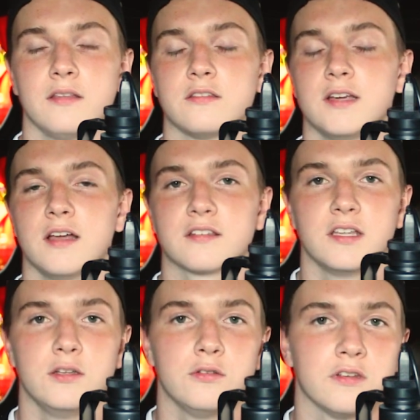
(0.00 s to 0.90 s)
So you guys
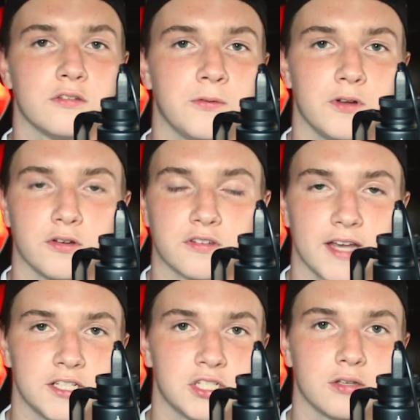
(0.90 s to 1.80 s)
can use this for your sketching.